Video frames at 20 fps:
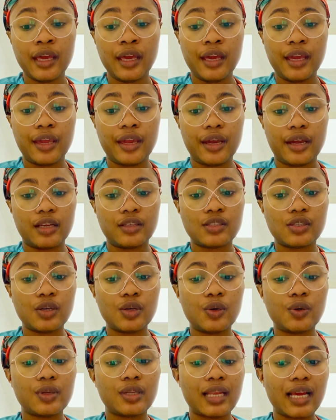Yeah,
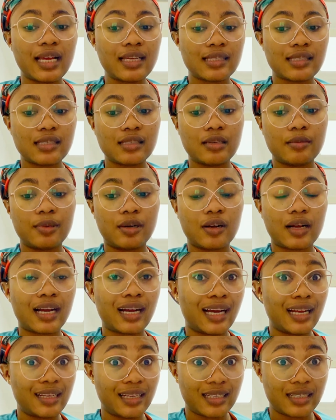so that's it about
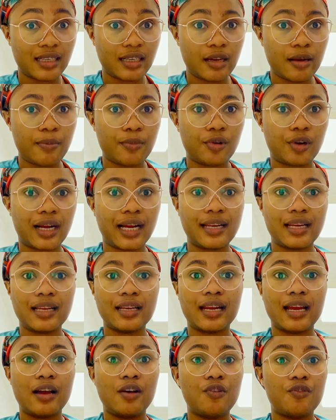Canada. But
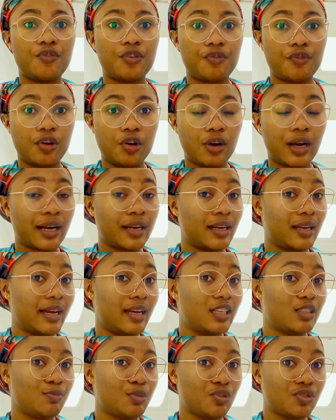Canada overall, Canada
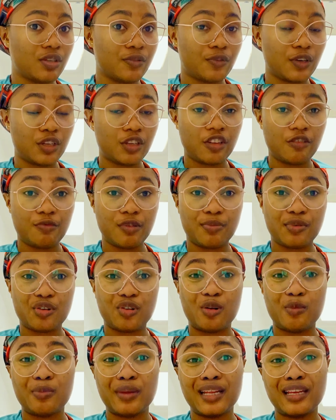is beautiful. A lot of people
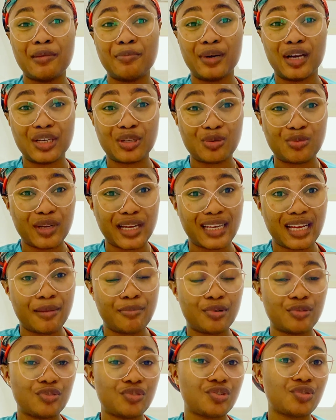complain about the weather,
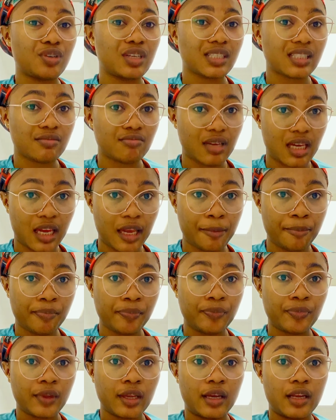but trust me,
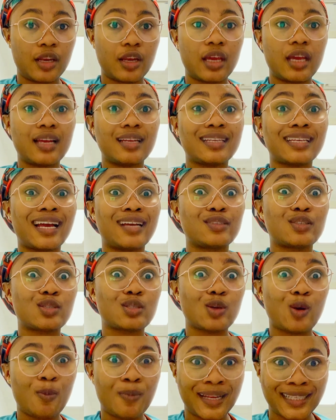their
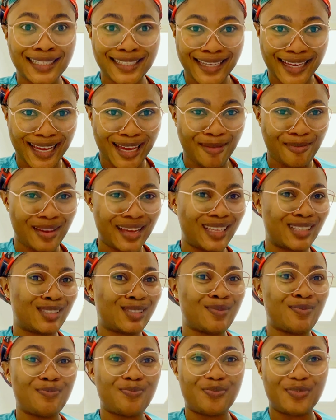summertime
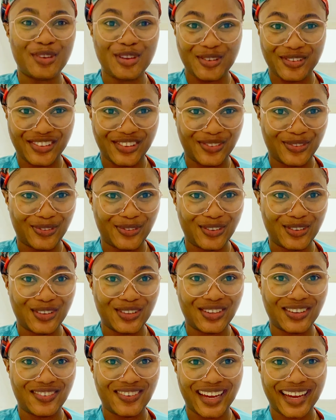is beautiful,
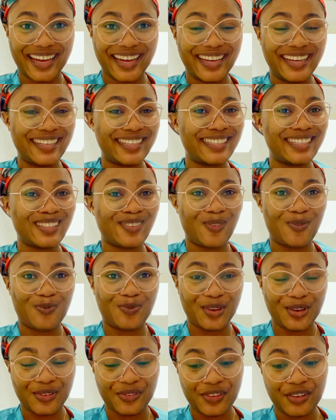right? It is
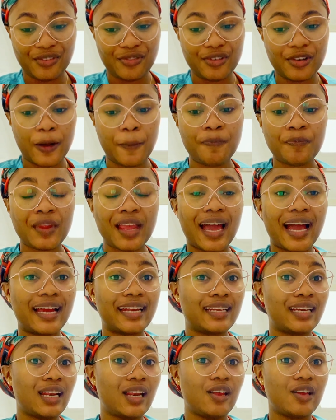beautiful,
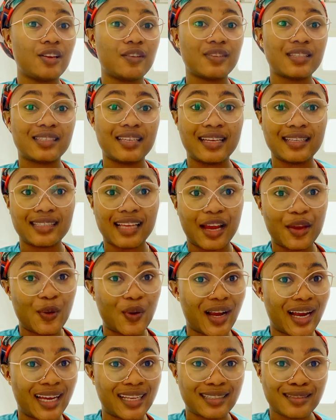and there are a lot of states that you
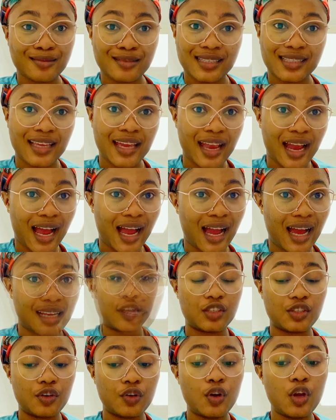can stay
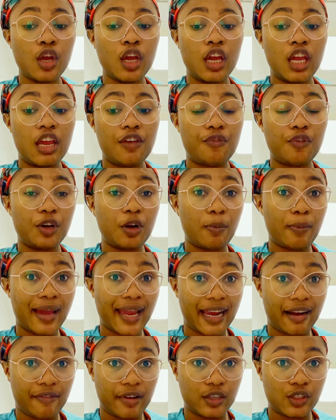at. So if you want to
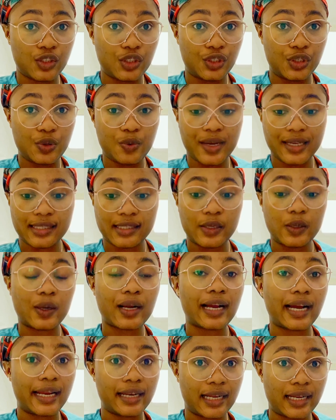migrate to USA or
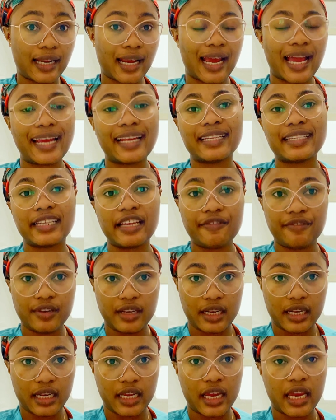Canada, I
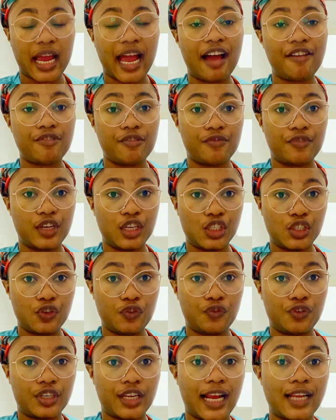definitely have a video
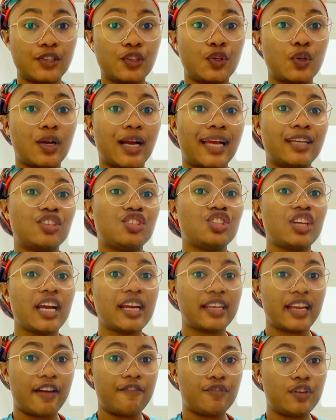for that, so you can
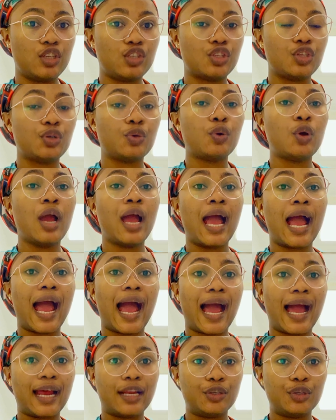check that video
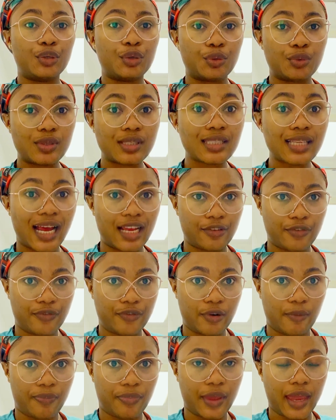and, you know, start
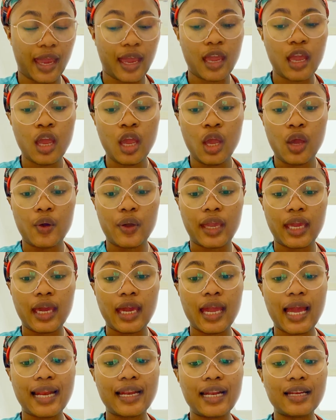from there.
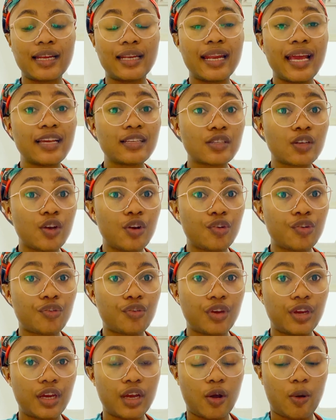Okay, and then the next
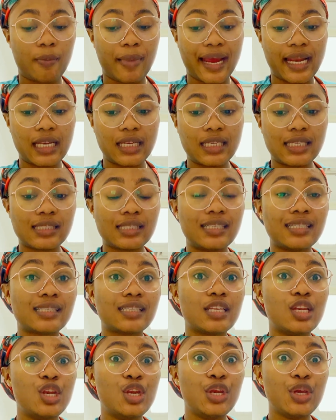country on my list
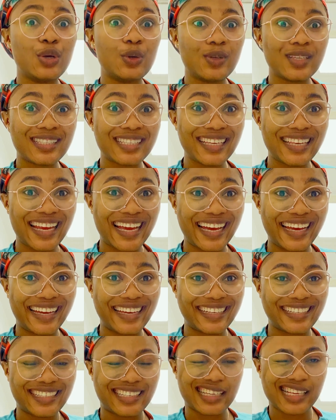is New
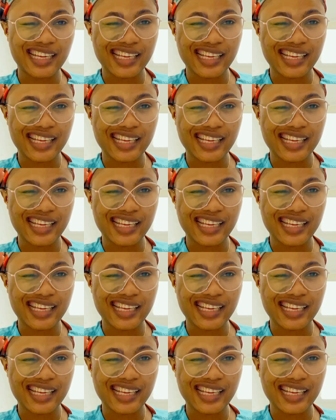Zealand.